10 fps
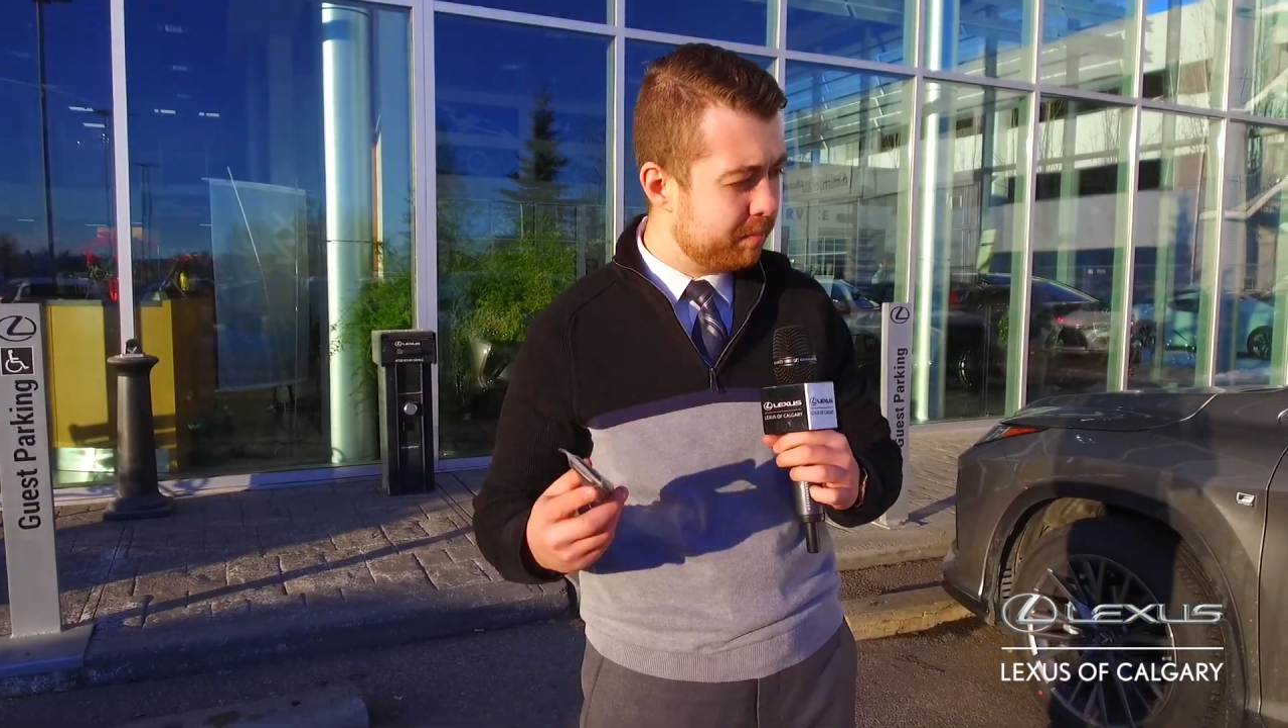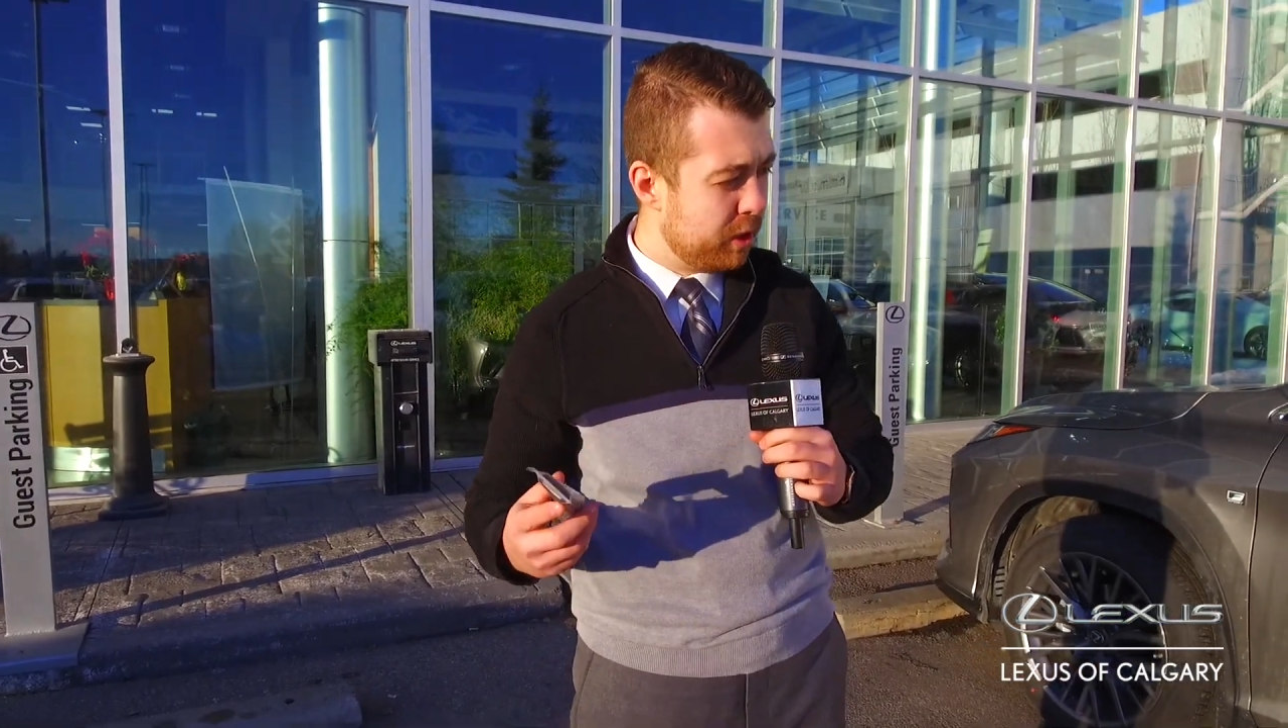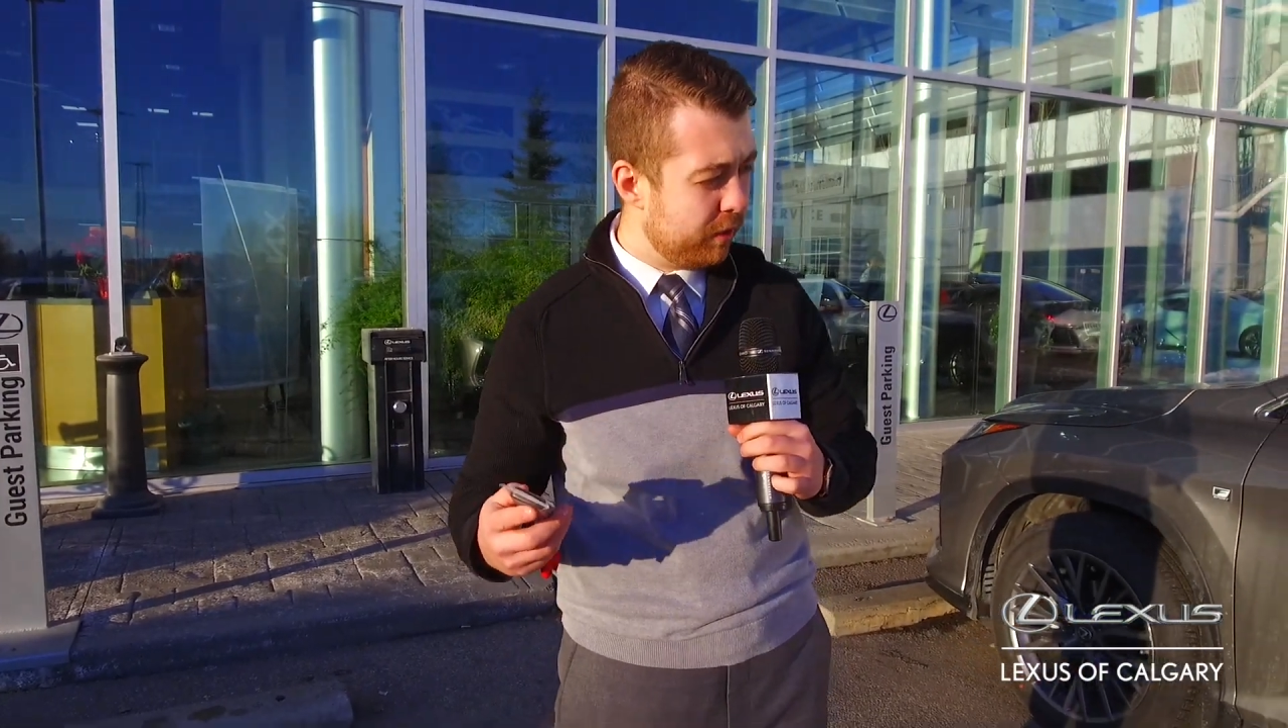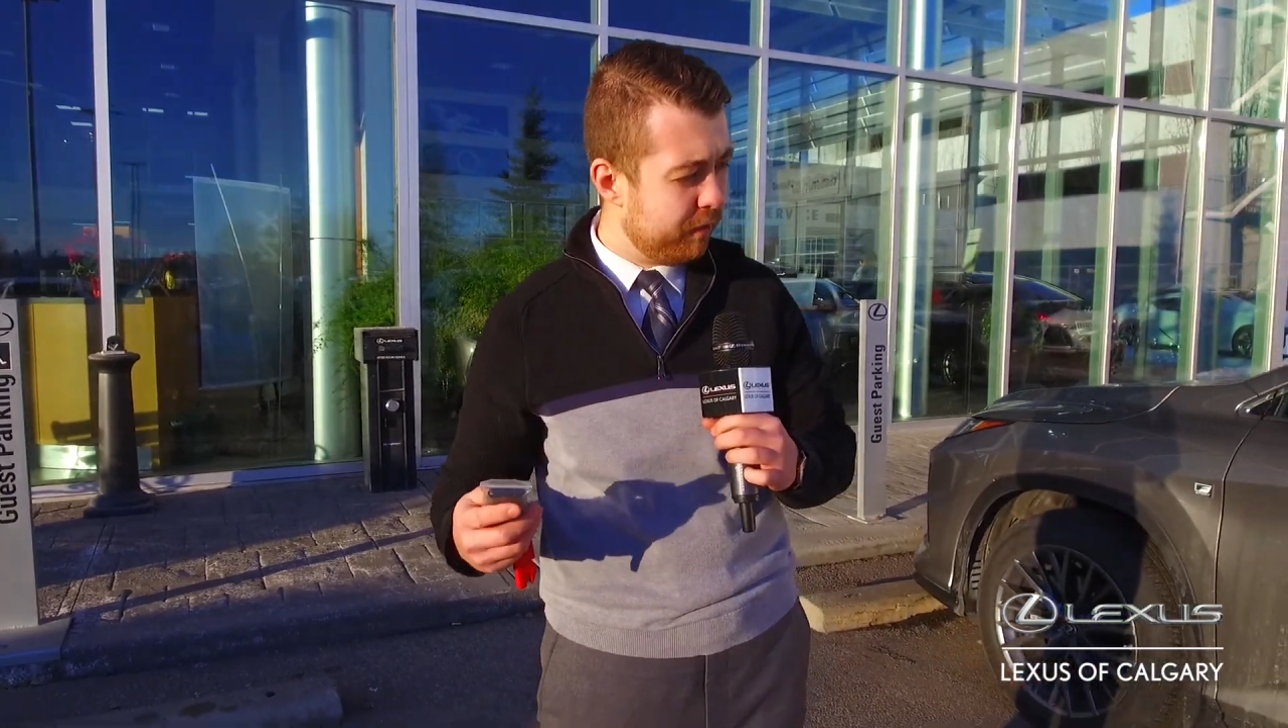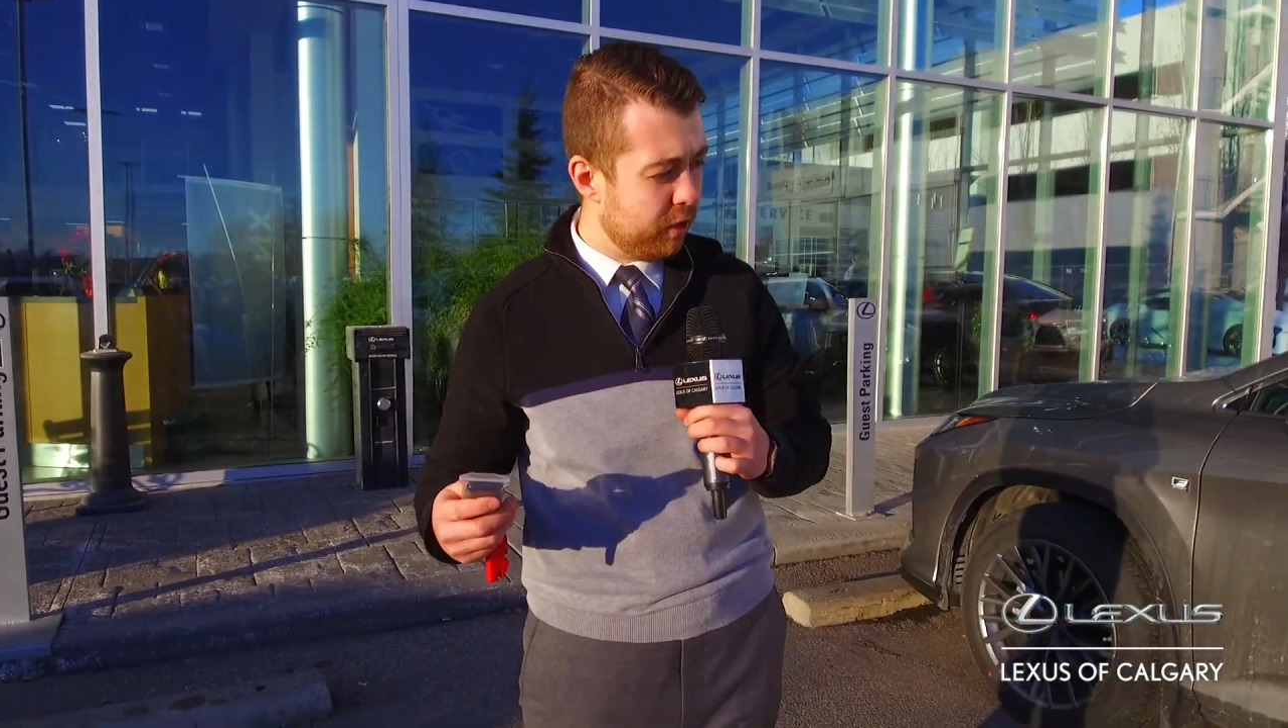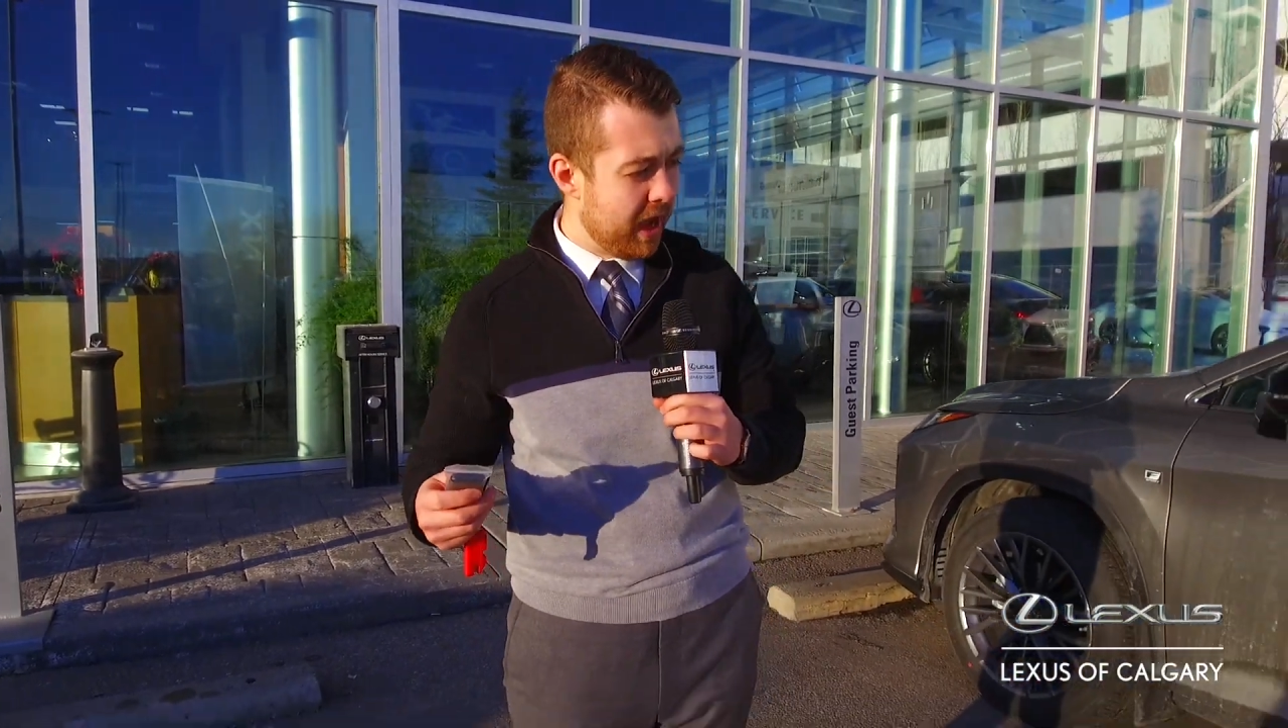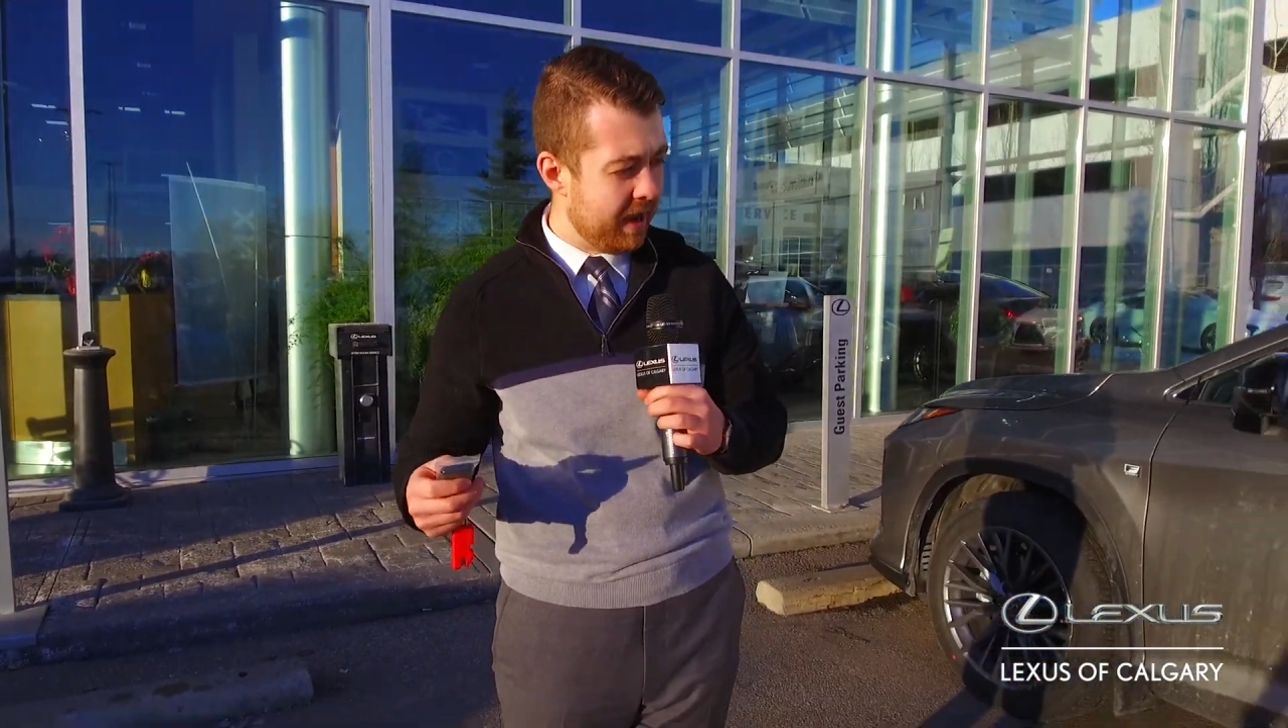beautiful